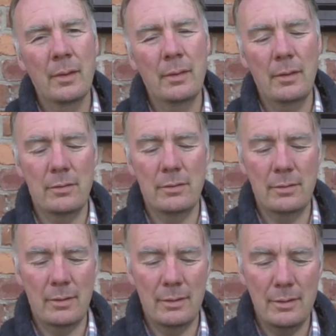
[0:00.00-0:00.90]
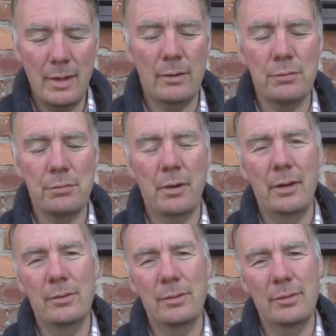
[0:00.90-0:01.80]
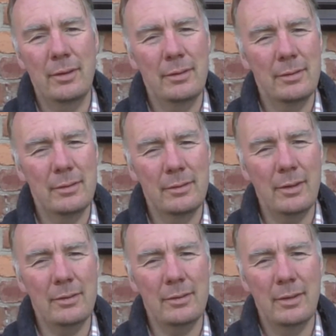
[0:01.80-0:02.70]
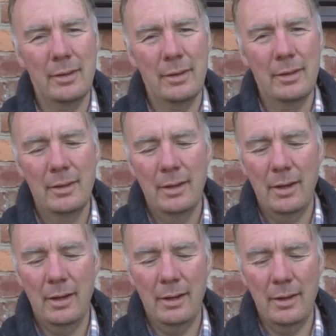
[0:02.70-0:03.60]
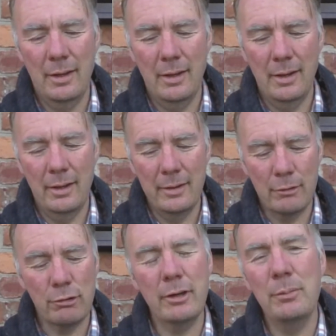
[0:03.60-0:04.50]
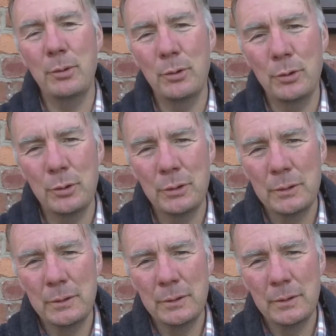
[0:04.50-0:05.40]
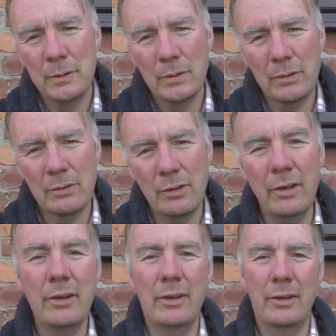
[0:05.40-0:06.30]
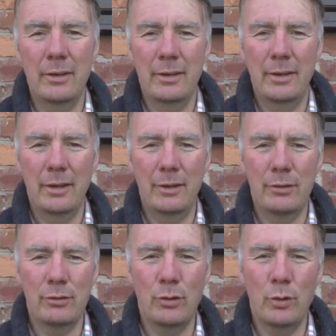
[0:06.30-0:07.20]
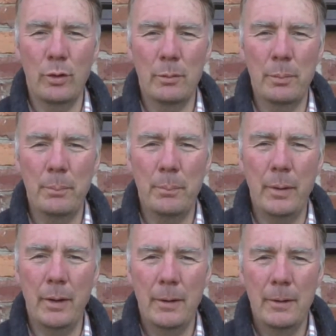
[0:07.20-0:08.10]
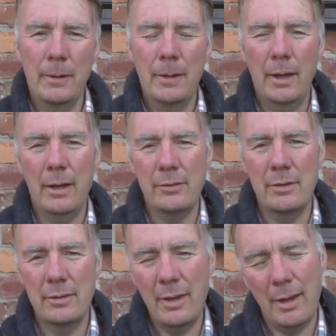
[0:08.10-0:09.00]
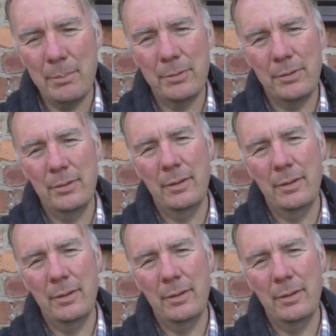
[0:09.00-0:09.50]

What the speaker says: this next phrase, which is just an incredible turn in the story, but has a depth